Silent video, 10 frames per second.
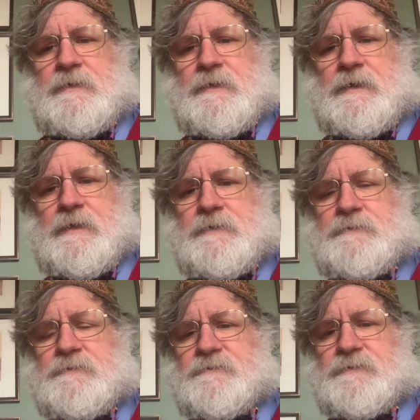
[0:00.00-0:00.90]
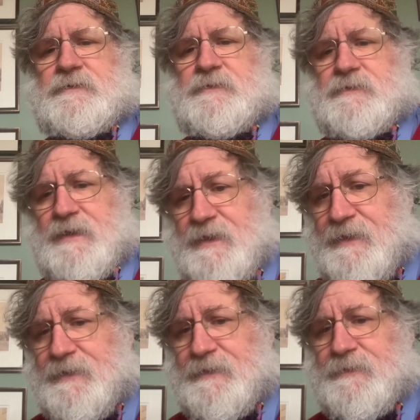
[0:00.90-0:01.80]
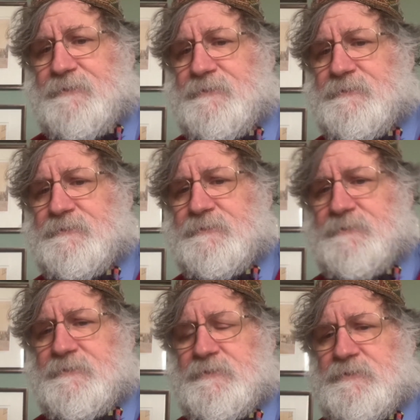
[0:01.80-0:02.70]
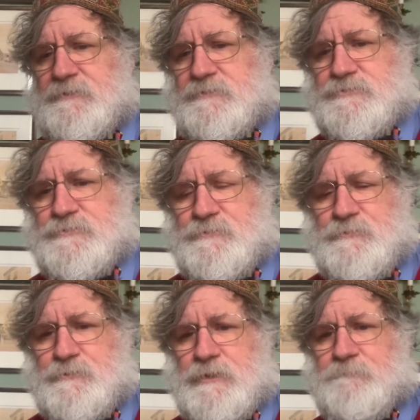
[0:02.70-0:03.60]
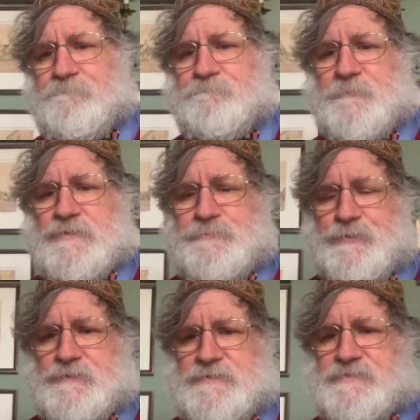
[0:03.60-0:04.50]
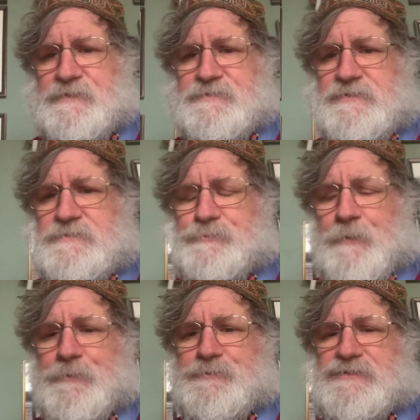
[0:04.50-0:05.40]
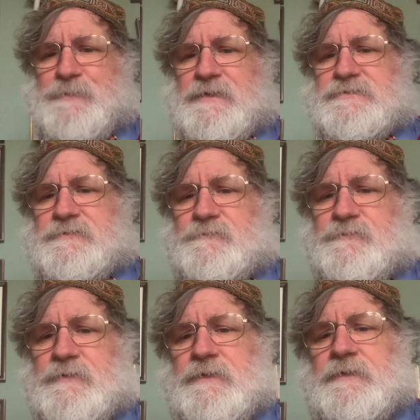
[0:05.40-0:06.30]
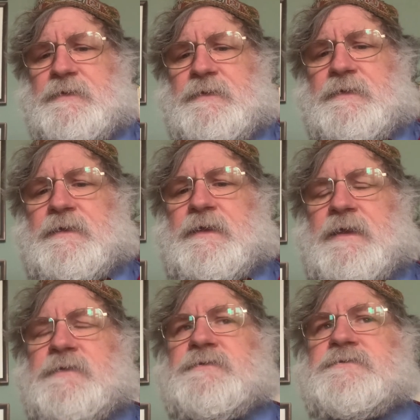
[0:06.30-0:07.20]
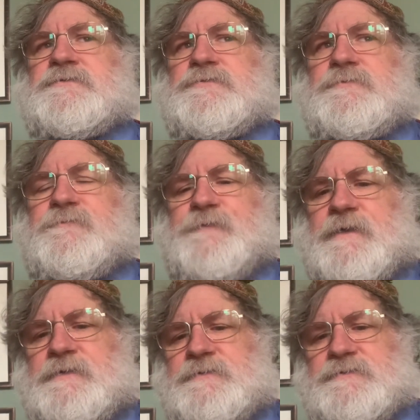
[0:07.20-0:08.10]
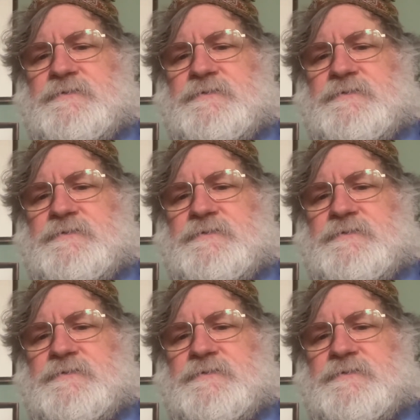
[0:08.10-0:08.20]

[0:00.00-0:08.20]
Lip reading: and the care to put these things into proper perspective and to find